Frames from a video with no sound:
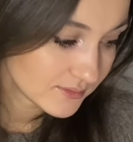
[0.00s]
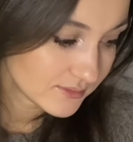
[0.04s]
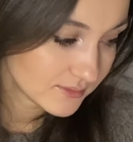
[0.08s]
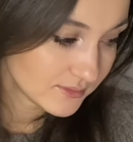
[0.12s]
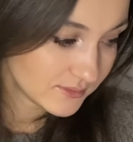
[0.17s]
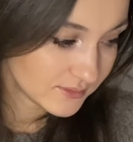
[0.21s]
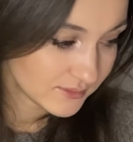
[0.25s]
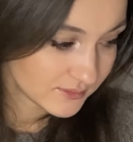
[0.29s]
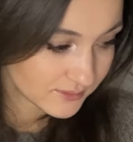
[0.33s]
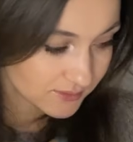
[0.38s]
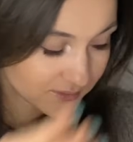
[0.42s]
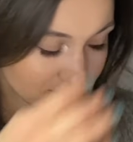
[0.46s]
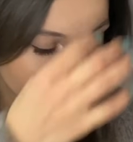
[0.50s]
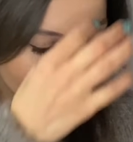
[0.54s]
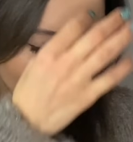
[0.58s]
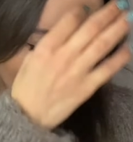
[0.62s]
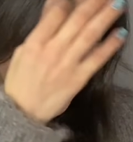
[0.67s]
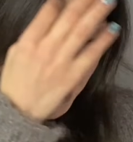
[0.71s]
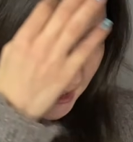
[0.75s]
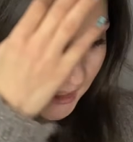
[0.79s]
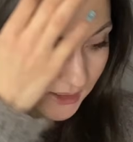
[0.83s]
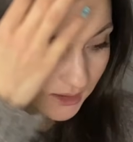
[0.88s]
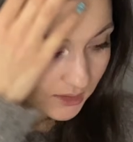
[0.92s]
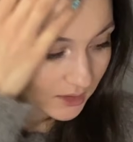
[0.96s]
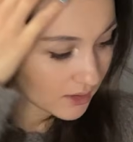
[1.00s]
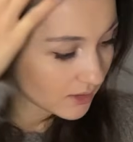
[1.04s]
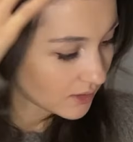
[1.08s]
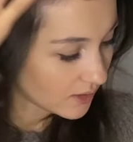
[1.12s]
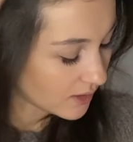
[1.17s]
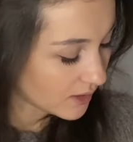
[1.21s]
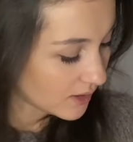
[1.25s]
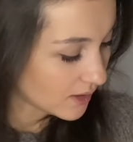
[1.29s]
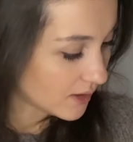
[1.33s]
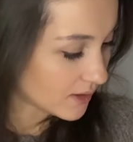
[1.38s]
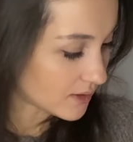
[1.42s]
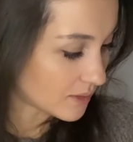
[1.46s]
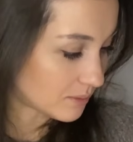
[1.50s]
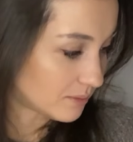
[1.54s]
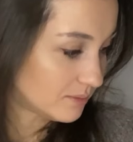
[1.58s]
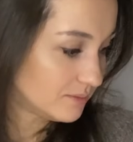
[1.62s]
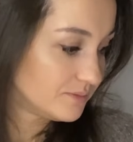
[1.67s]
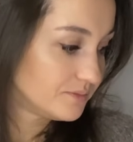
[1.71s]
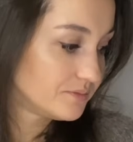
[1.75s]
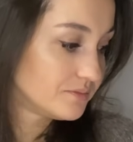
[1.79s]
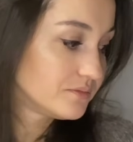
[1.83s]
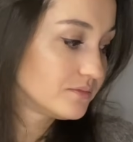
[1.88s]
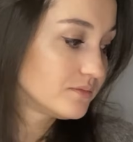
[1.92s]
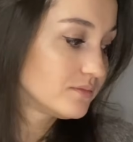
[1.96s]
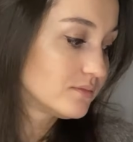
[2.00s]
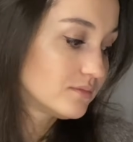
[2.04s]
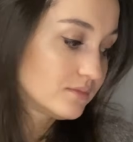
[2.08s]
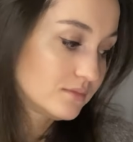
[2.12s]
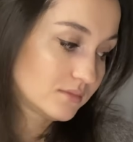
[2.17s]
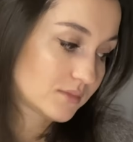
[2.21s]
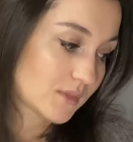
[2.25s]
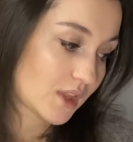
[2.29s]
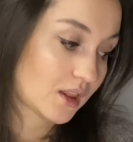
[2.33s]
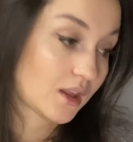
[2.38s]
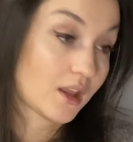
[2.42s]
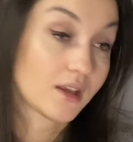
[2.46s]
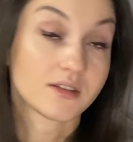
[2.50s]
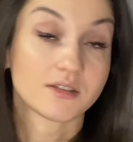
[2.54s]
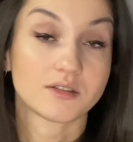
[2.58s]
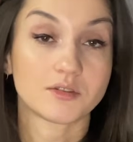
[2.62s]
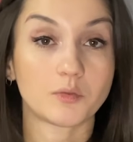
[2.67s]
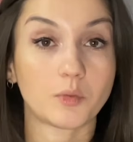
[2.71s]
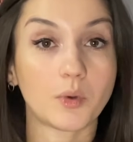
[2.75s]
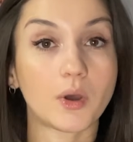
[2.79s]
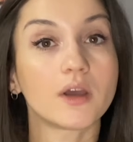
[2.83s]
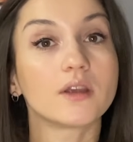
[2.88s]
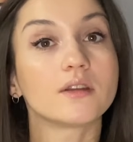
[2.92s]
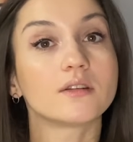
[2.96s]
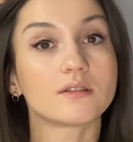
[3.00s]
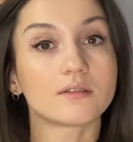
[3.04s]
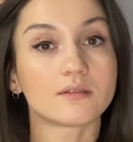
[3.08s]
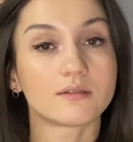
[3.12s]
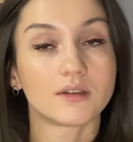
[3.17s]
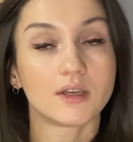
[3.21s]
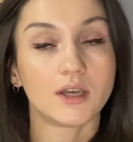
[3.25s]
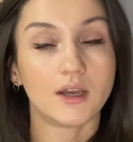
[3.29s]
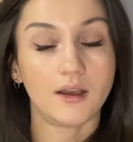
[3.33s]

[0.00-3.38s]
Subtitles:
And the last one,